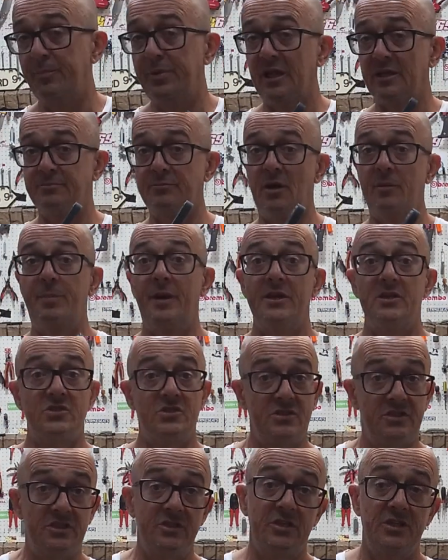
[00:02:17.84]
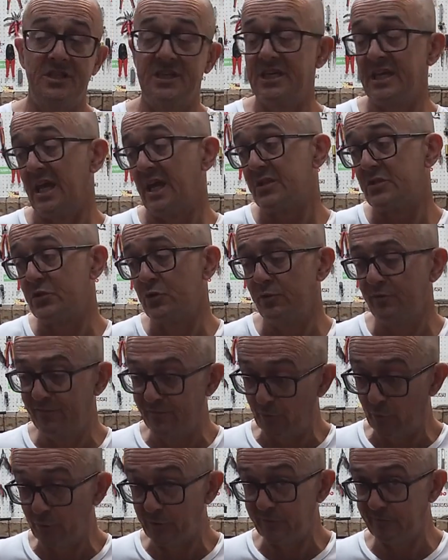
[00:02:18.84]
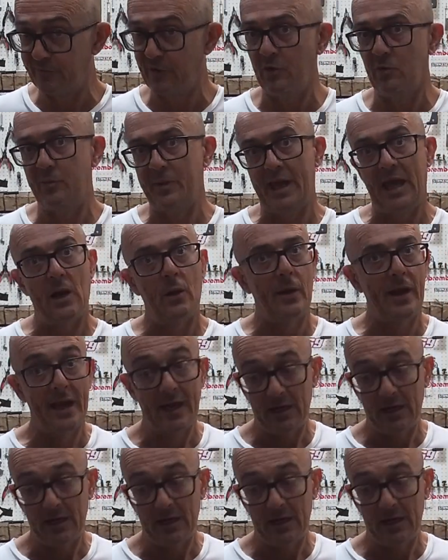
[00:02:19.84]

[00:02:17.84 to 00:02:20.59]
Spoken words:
plugged my patience into the 240 volt power